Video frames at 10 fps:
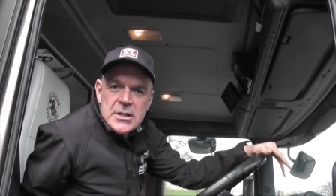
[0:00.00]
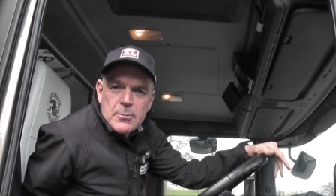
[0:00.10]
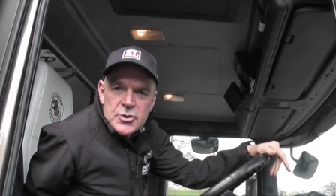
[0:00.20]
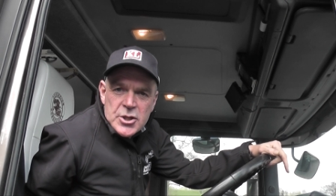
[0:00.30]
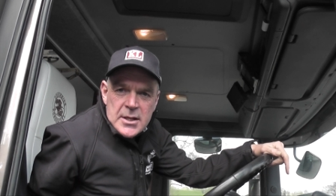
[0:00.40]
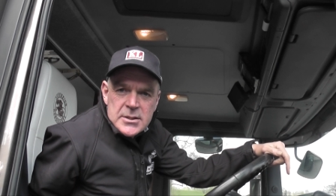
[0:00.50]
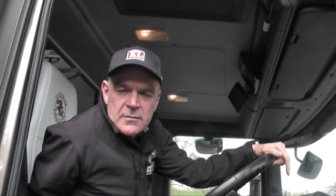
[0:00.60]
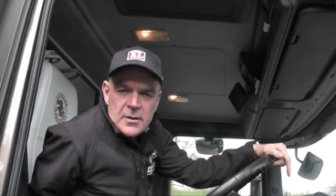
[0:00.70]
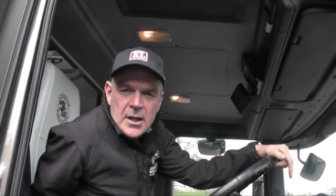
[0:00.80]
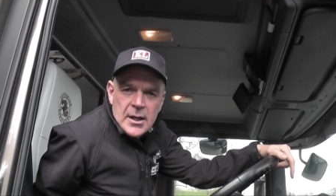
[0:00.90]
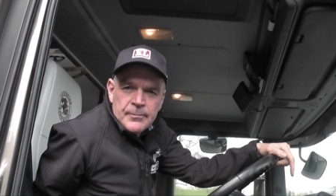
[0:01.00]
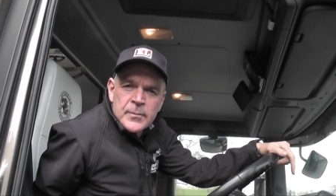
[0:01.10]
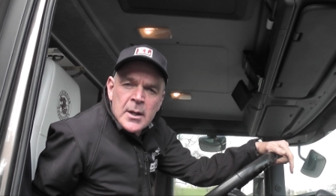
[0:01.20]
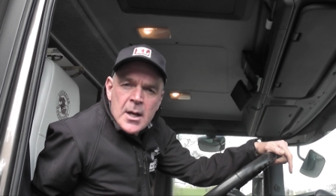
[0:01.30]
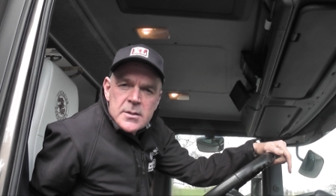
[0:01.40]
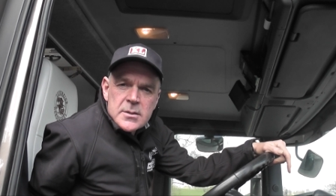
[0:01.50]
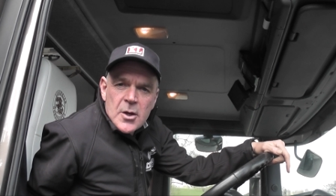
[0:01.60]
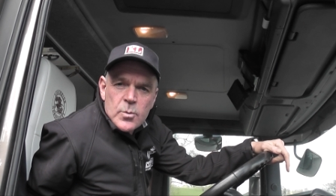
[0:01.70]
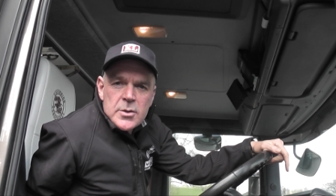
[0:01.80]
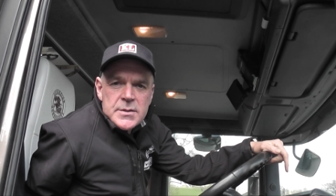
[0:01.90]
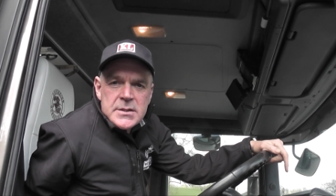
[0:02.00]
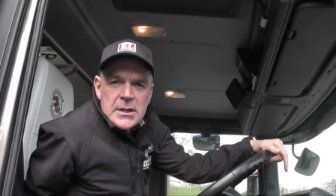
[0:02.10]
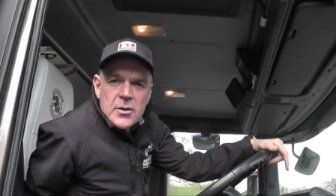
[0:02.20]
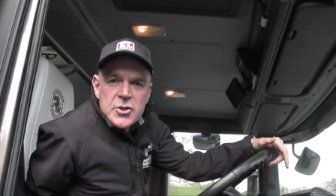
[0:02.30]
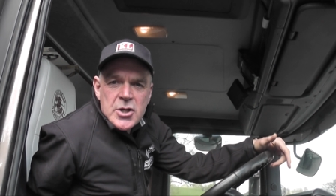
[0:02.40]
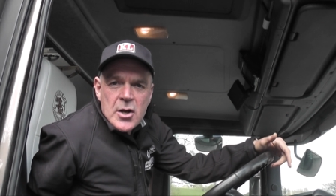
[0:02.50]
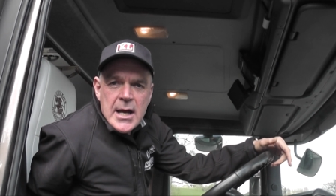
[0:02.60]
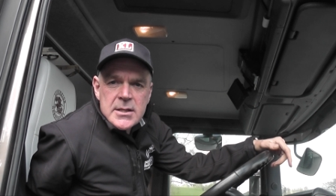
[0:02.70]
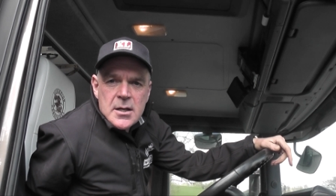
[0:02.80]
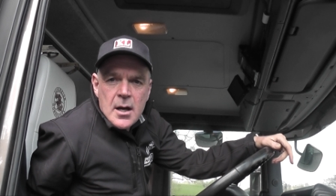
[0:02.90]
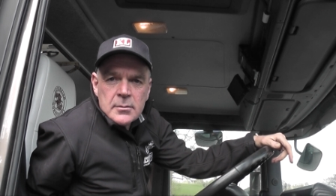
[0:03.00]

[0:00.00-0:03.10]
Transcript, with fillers: double checked everything, so we'll see you at the show later.